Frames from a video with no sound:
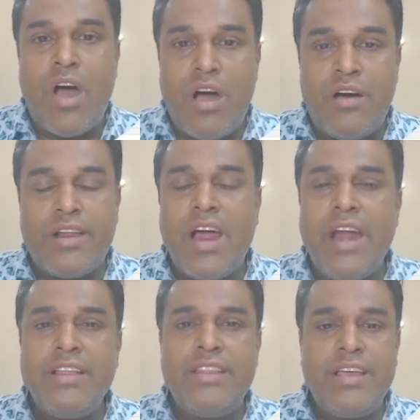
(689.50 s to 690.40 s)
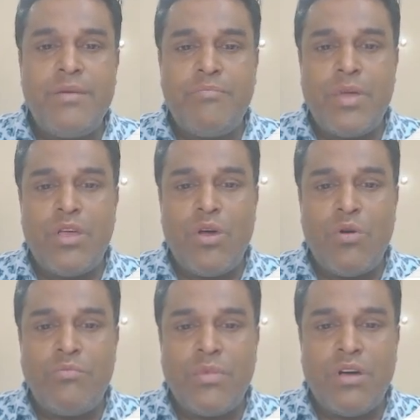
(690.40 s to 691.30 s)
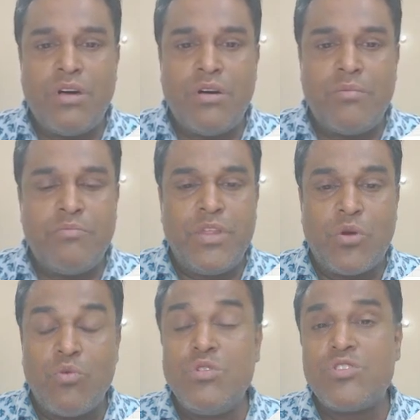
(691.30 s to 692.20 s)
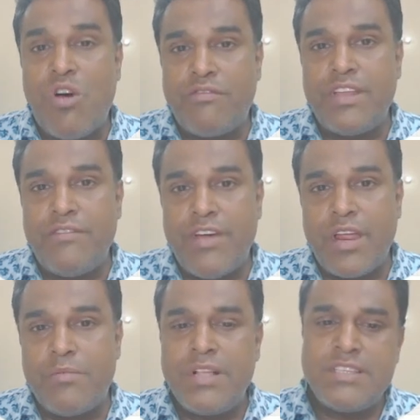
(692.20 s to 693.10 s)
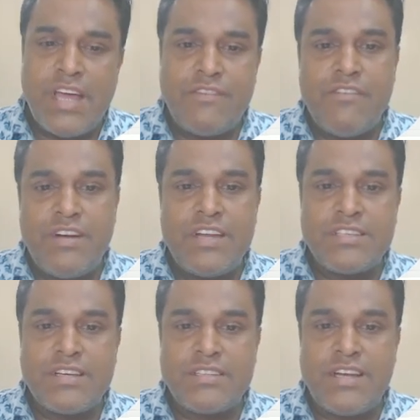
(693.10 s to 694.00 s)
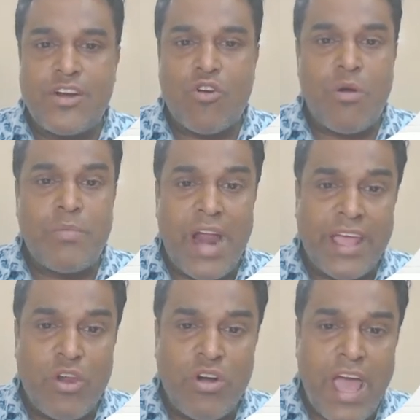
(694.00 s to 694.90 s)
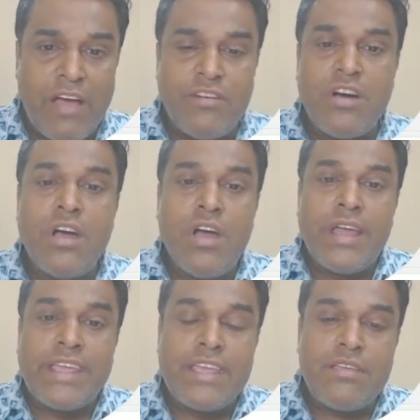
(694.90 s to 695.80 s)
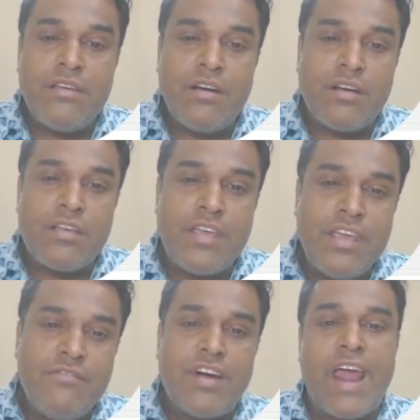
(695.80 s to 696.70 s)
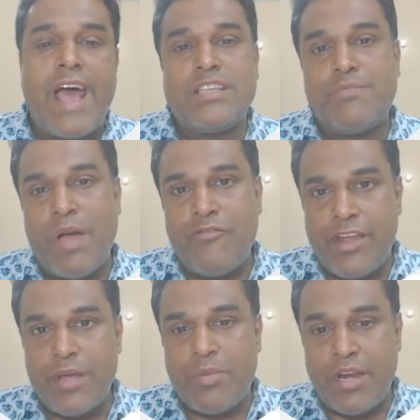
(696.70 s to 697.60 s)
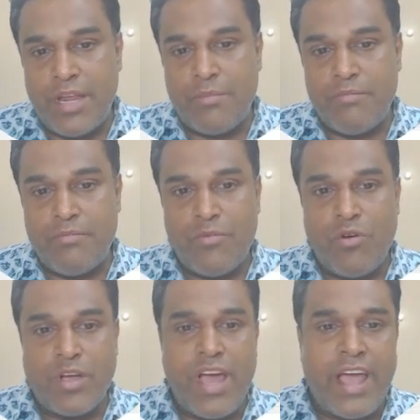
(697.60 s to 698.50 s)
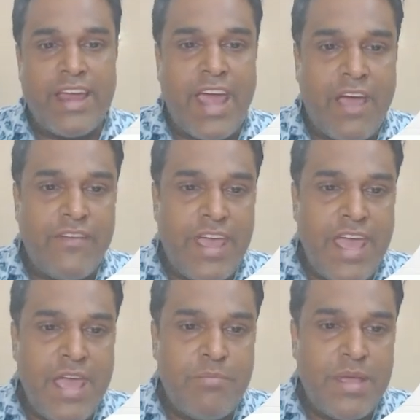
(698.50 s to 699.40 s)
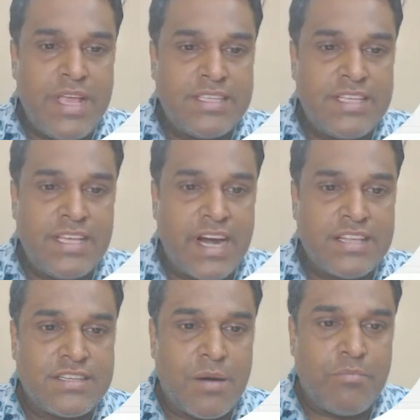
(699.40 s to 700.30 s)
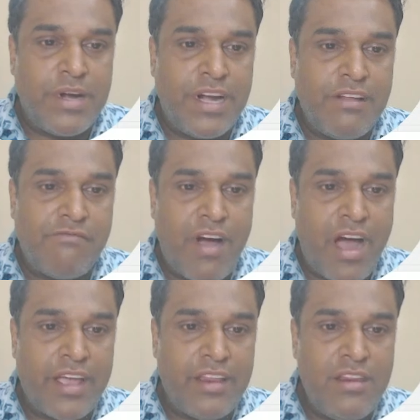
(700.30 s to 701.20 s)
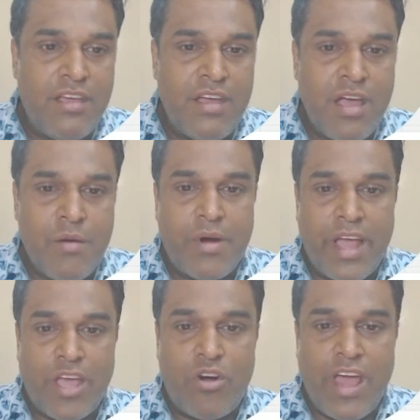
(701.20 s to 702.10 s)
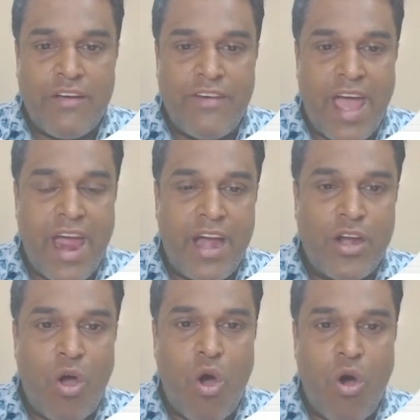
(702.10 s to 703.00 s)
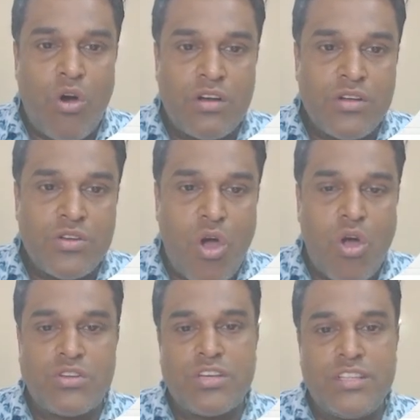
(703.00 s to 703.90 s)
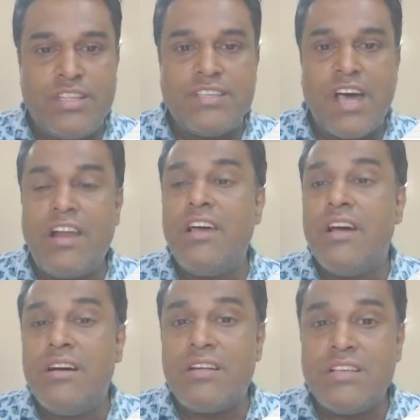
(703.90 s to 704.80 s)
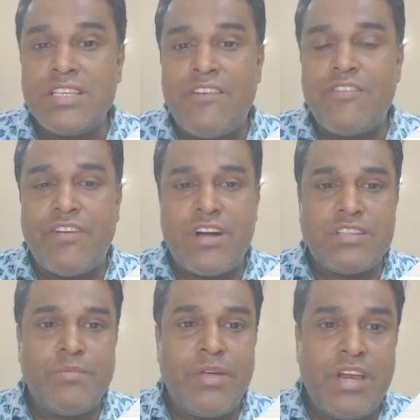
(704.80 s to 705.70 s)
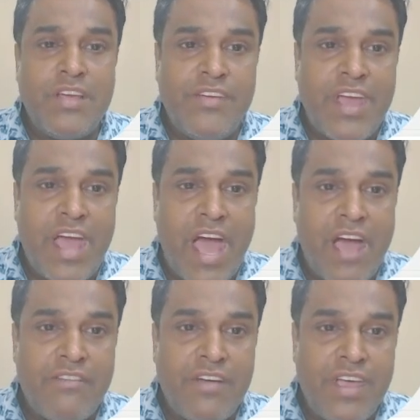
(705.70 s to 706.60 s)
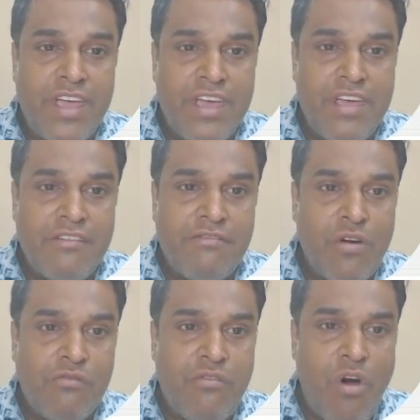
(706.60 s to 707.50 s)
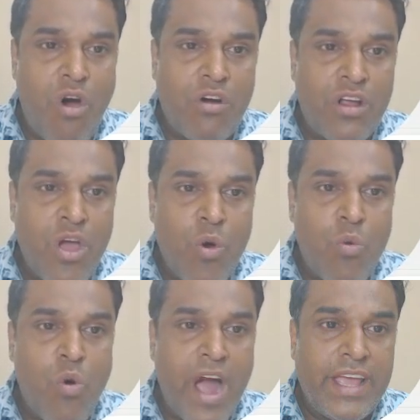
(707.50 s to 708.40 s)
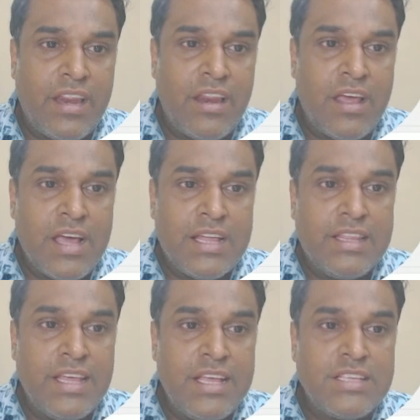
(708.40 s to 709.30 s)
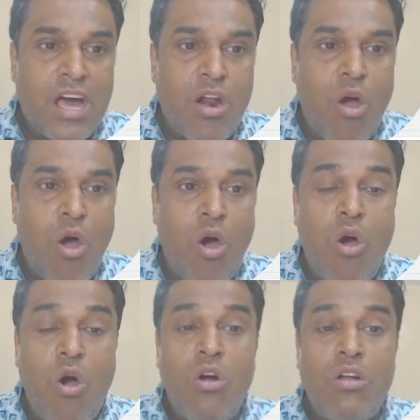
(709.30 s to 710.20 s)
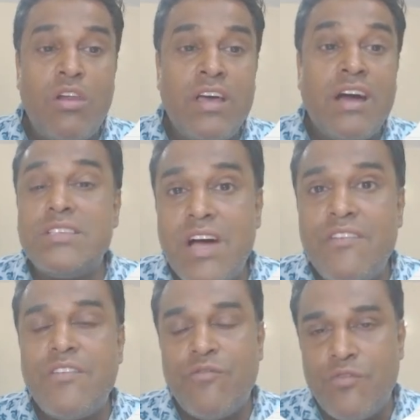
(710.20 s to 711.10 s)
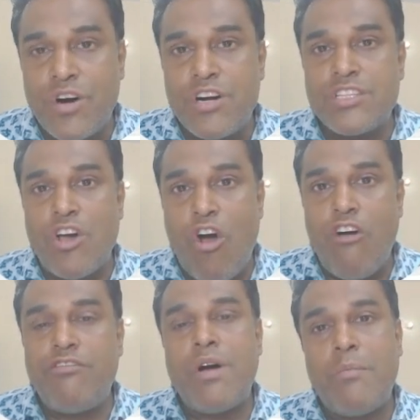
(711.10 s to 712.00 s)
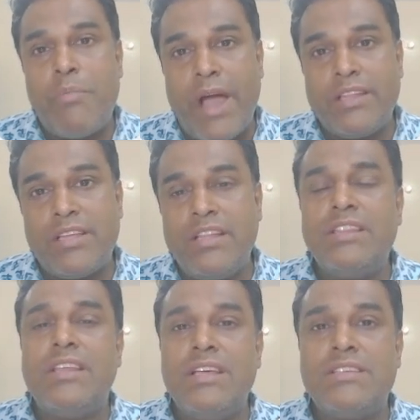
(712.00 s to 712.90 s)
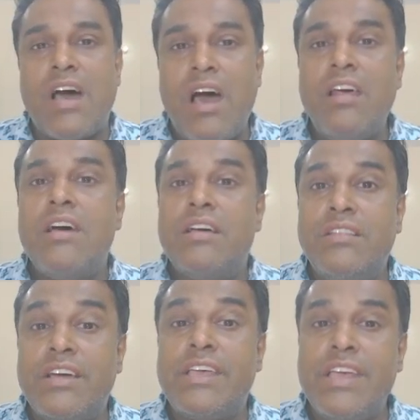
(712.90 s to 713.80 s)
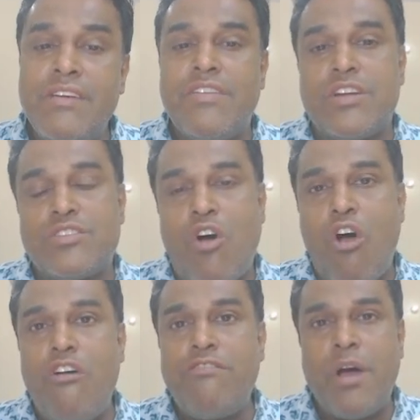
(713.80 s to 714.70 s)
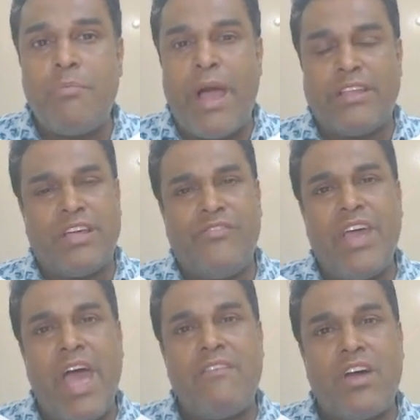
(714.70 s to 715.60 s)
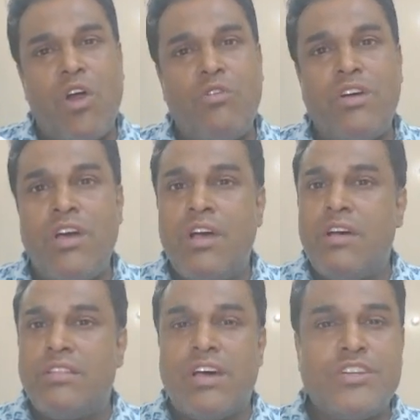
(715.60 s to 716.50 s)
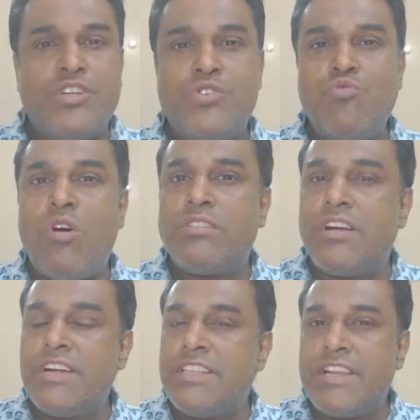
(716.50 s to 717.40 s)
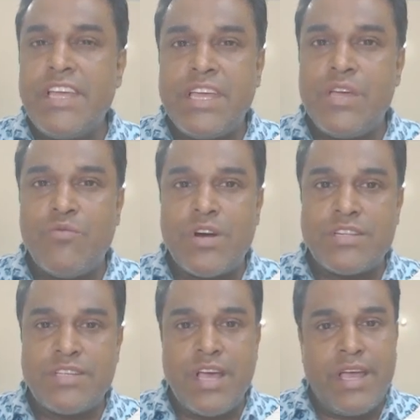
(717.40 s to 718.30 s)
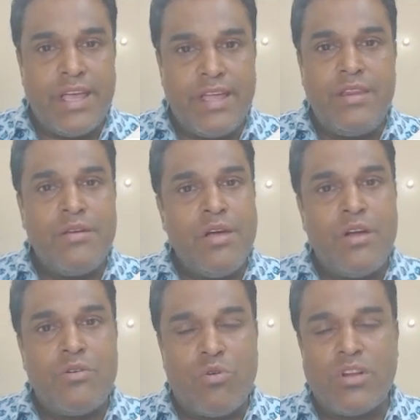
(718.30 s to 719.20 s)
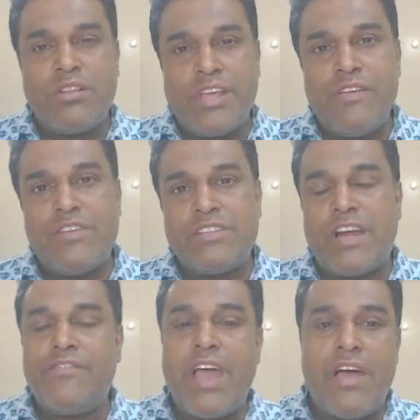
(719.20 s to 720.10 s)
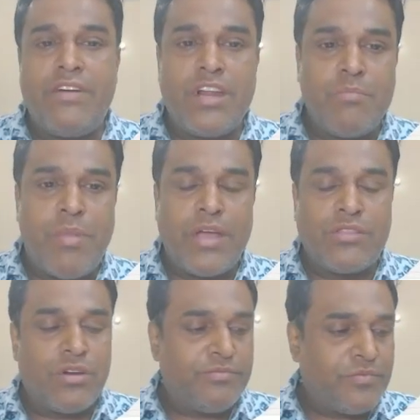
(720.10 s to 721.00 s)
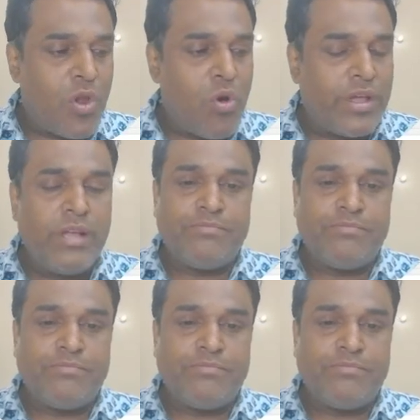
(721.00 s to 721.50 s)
Regarding the the rules of the variables that we will discuss later on, but I cannot have a keyword as my variable name. Okay, I can have A, B, C, that is completely fine, but I cannot have and or not. These are reserved words. Similarly, we have if, for, while. These are all reserved words of Python. These are the keywords of Python. We have around 32 or 33 keywords in total keywords that we have it in Python. Okay.